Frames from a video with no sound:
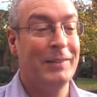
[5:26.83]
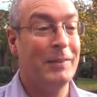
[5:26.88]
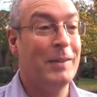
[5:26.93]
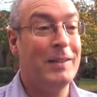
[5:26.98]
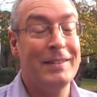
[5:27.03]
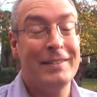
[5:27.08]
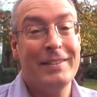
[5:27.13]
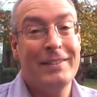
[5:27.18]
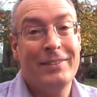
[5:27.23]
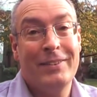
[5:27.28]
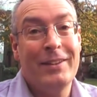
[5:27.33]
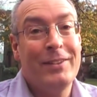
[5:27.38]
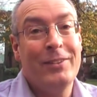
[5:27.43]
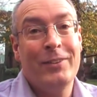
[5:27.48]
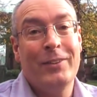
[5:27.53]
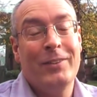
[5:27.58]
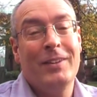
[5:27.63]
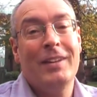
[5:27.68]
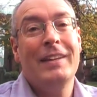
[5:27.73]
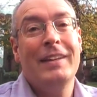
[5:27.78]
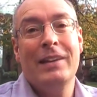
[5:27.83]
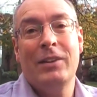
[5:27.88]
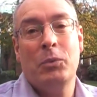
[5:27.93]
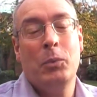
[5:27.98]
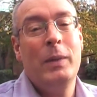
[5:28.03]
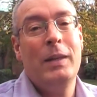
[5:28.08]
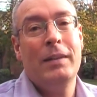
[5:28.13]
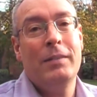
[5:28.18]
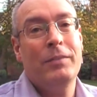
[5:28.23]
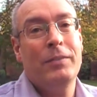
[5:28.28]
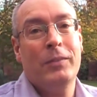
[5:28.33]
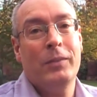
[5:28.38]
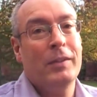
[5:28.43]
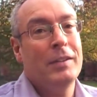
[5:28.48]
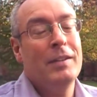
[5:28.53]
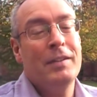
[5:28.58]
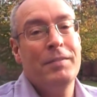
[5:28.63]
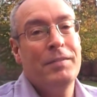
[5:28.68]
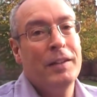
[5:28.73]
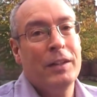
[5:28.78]
Well, there certainly is. We
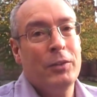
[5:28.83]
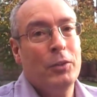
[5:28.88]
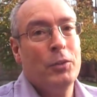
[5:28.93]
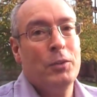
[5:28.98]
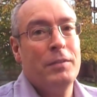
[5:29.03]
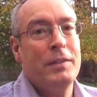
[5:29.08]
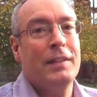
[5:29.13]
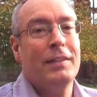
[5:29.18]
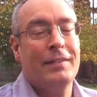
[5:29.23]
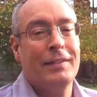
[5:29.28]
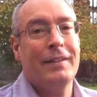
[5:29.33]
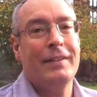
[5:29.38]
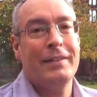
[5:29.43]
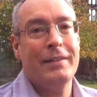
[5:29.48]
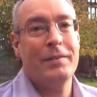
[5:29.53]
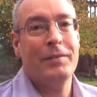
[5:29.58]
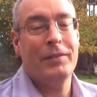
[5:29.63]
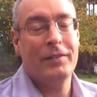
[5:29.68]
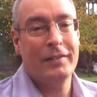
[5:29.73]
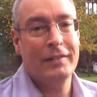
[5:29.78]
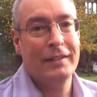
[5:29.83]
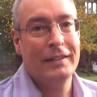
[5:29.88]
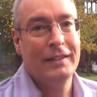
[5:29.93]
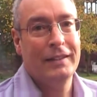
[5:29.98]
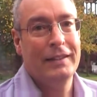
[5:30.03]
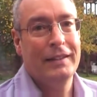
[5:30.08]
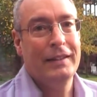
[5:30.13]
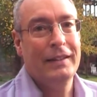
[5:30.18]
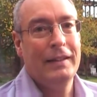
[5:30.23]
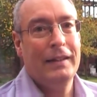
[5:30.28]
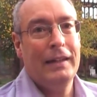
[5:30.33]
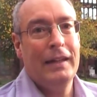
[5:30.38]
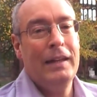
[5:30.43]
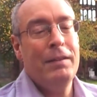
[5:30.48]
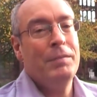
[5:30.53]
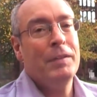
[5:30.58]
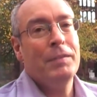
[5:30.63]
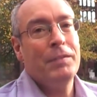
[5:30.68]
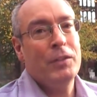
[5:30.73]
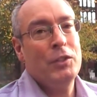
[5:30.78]
can live victorious lives.
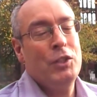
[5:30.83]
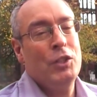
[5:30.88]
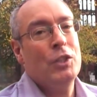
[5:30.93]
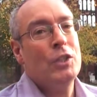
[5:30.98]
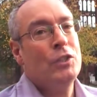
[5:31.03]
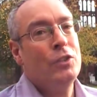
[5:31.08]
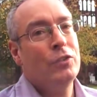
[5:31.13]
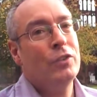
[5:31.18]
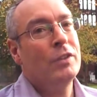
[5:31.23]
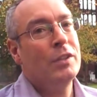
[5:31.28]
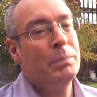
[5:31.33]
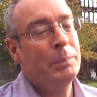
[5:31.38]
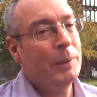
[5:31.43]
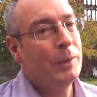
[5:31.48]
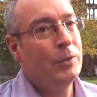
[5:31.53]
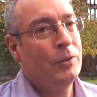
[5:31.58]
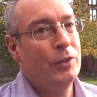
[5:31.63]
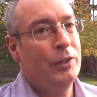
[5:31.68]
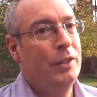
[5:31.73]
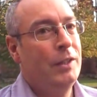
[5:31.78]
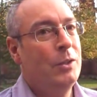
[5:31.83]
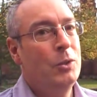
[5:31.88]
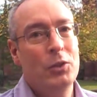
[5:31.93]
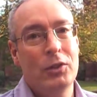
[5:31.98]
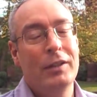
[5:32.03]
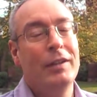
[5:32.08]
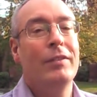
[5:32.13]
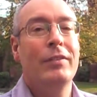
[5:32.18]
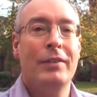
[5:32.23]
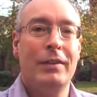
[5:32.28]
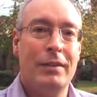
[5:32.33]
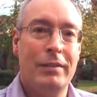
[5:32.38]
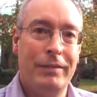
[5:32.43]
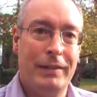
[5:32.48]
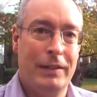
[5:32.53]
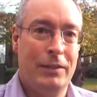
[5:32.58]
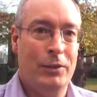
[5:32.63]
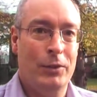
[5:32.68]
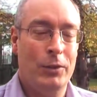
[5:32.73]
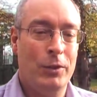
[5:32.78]
Even if the church is under persecution, it's still
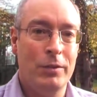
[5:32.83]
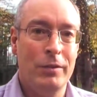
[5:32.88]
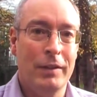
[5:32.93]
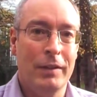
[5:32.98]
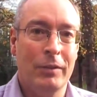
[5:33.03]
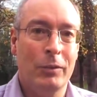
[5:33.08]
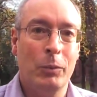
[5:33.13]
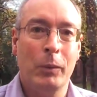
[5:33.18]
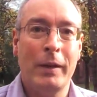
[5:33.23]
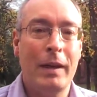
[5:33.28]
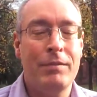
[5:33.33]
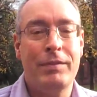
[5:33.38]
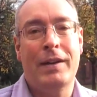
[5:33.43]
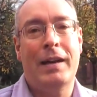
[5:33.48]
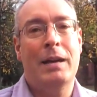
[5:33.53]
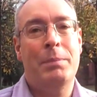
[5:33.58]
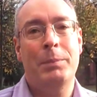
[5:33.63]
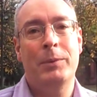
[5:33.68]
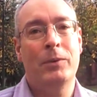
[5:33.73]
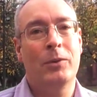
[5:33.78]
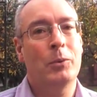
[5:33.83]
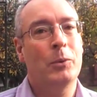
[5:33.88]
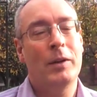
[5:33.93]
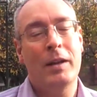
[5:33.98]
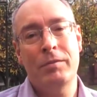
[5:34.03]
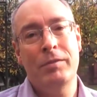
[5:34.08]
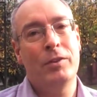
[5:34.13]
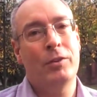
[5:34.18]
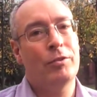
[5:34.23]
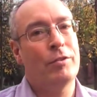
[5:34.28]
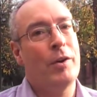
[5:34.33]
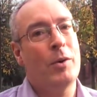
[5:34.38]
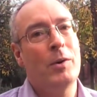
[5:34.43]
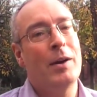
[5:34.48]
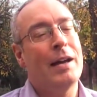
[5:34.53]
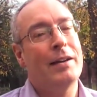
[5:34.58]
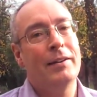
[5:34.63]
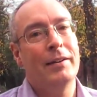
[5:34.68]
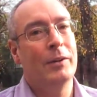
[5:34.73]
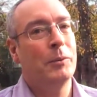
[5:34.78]
victorious. Whatever happens, whatever's
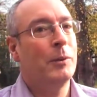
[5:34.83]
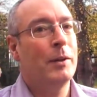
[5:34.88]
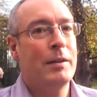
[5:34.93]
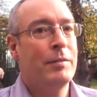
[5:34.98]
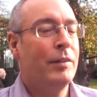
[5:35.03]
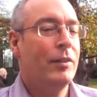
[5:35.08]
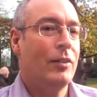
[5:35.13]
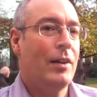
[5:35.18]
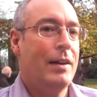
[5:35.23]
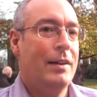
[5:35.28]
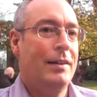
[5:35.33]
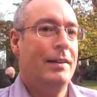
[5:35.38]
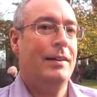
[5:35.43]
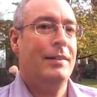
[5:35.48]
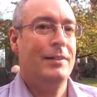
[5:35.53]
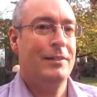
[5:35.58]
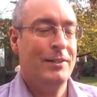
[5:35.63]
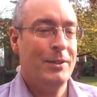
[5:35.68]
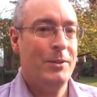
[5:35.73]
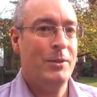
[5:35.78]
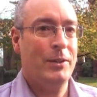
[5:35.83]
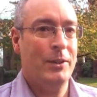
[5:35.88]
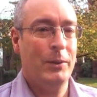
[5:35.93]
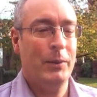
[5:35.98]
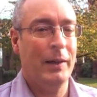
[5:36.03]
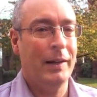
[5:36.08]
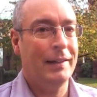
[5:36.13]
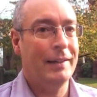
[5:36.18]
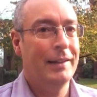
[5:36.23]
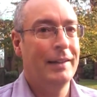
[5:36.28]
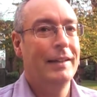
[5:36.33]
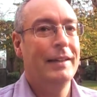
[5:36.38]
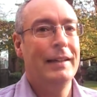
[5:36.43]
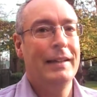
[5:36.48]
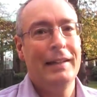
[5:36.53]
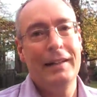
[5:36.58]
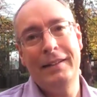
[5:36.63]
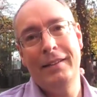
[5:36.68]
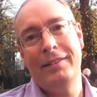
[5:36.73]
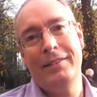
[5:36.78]
thrown at it, whatever Satan can do to it,
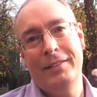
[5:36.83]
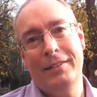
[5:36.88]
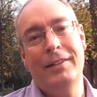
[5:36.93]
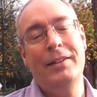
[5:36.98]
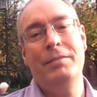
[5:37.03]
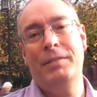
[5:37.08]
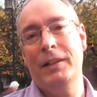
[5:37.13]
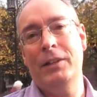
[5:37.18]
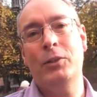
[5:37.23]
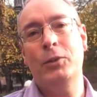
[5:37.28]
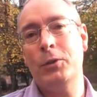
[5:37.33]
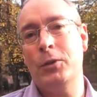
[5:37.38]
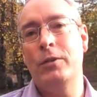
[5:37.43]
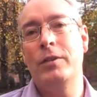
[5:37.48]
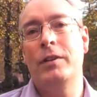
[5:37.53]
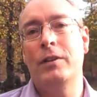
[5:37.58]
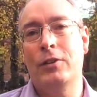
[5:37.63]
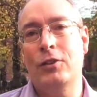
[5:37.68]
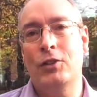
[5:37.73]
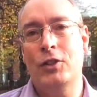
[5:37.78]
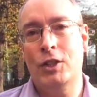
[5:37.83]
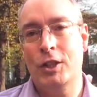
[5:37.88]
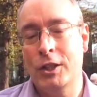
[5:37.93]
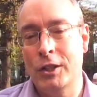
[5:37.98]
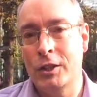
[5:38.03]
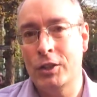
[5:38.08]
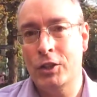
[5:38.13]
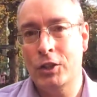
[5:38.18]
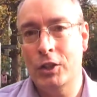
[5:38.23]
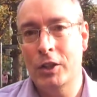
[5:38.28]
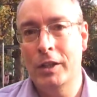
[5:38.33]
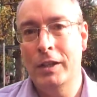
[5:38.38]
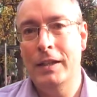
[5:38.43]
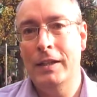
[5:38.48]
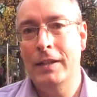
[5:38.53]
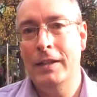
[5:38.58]
it is still a victorious church.